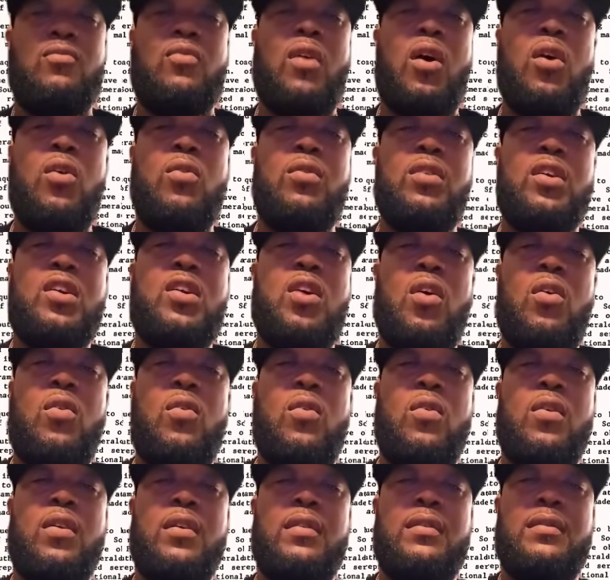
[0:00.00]
Roll the
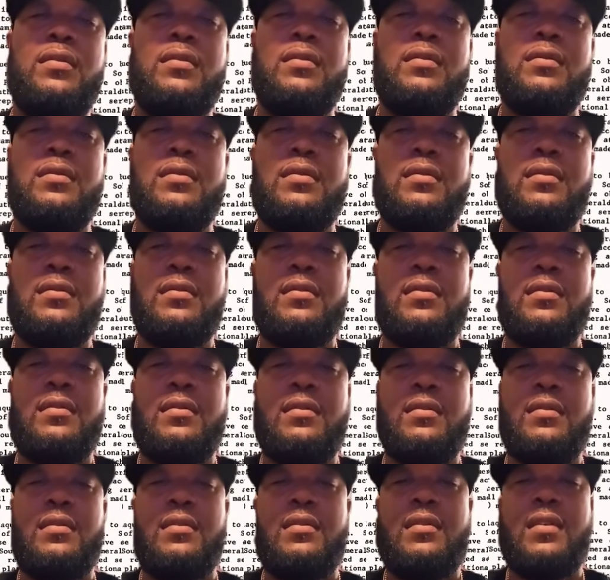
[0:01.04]
corn.
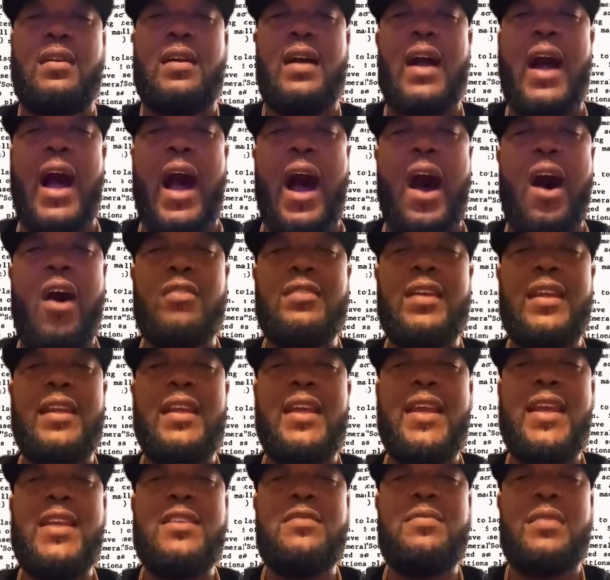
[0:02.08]
All of
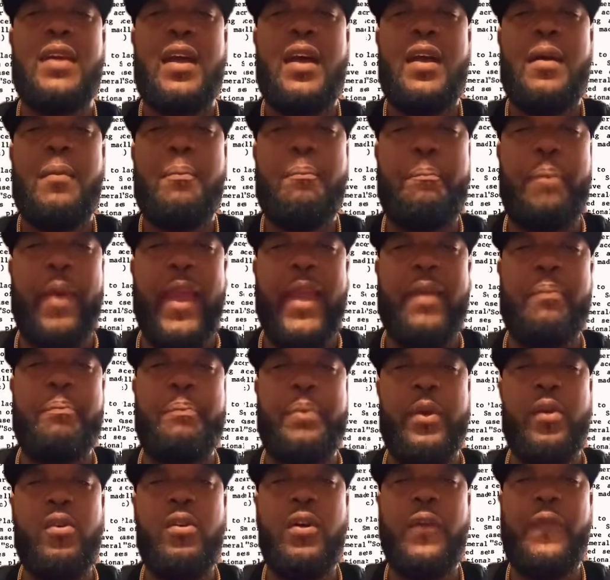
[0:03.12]
these
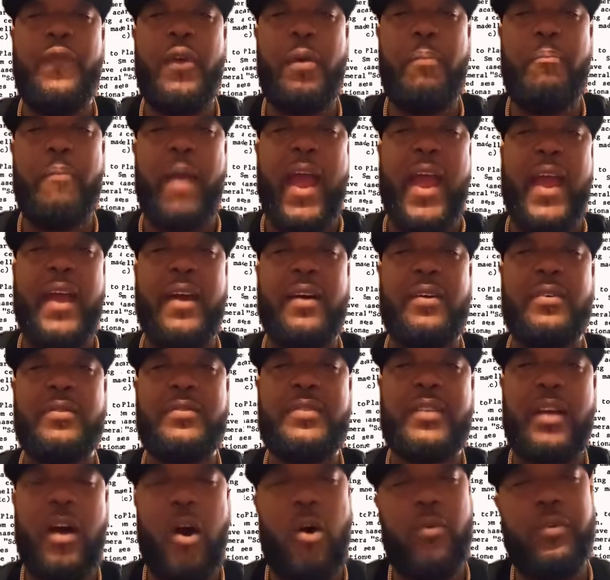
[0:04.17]
big, beautiful
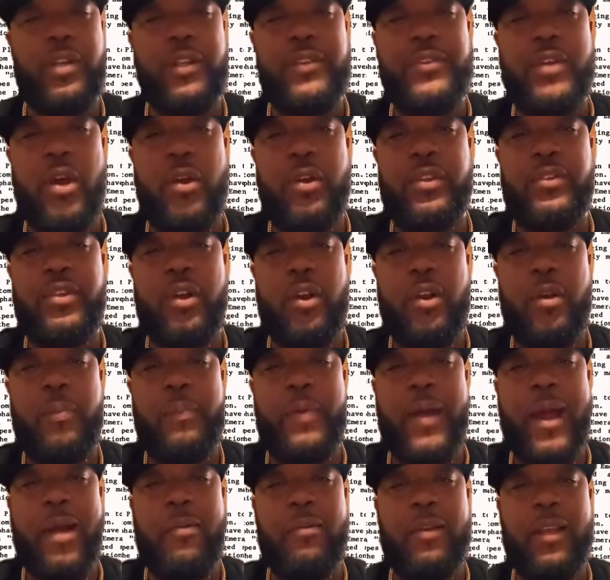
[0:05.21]
mounds on the
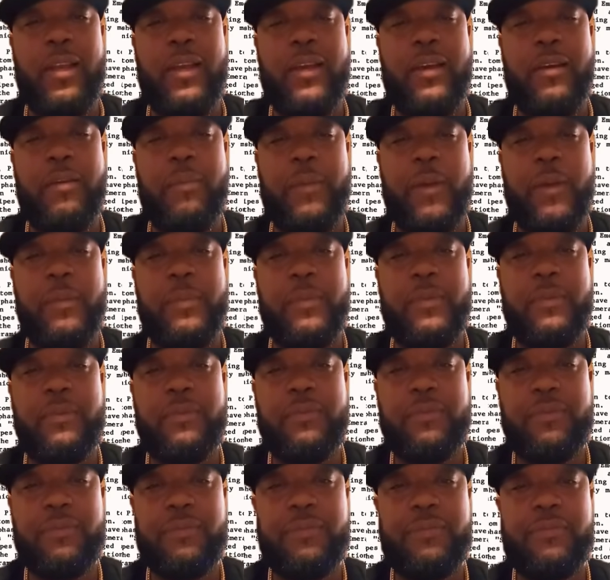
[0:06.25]
33rd parallel, people,
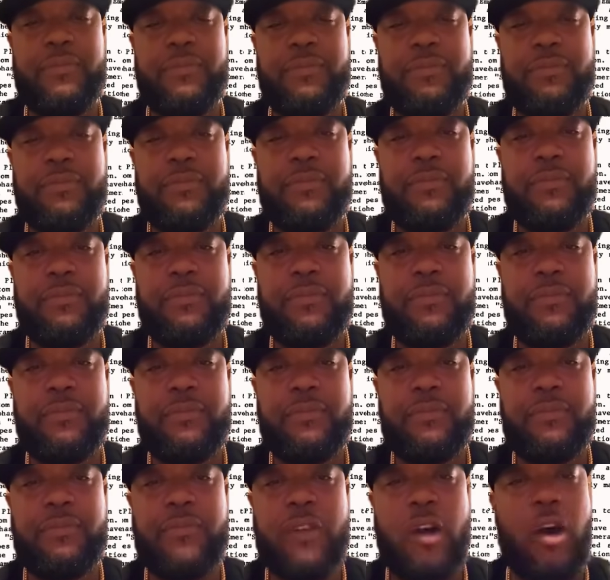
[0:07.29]

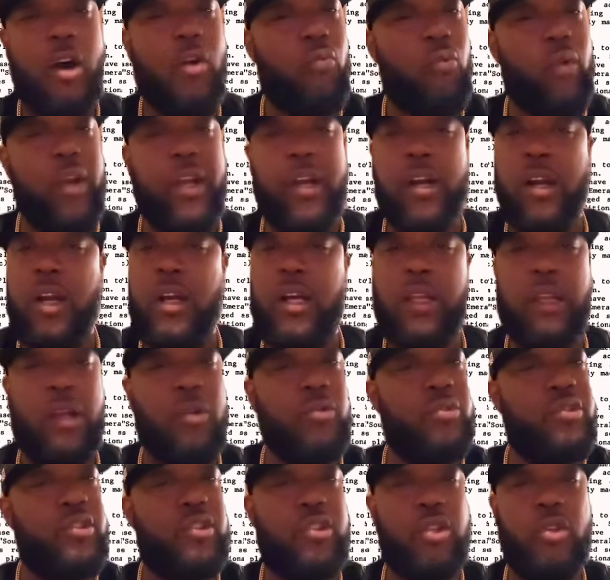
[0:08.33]
are real
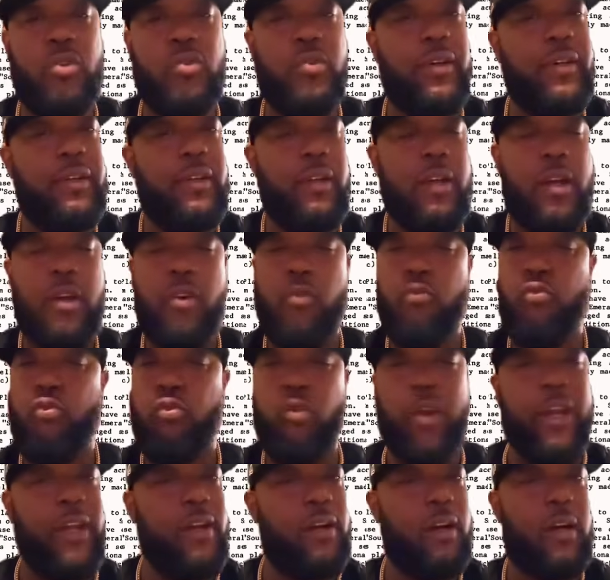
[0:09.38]
close to it,
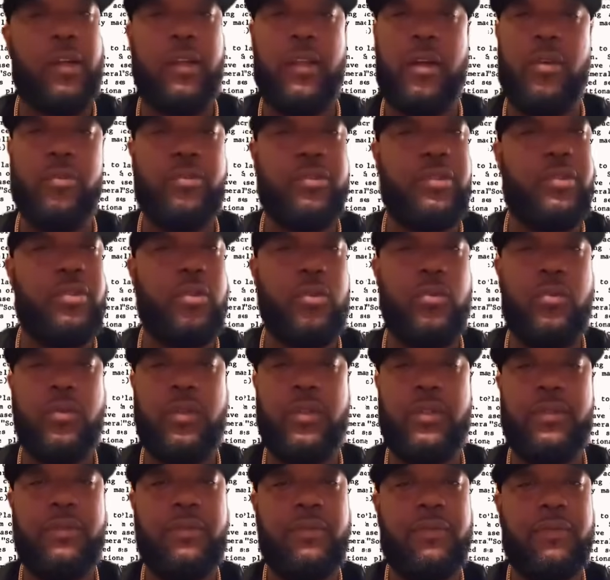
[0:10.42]
real close to
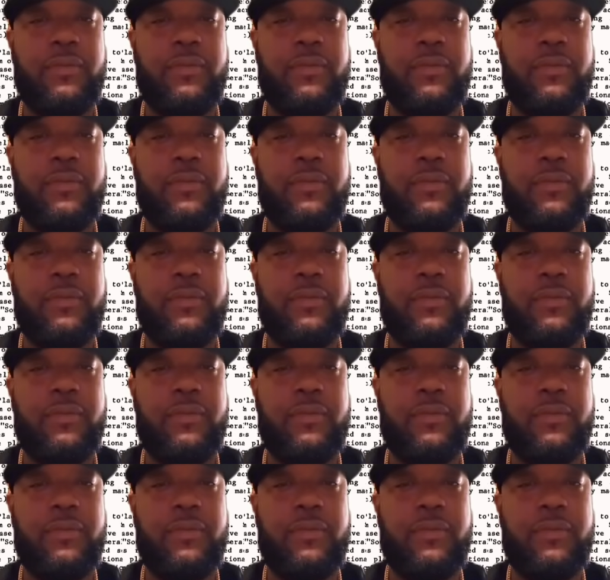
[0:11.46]
it.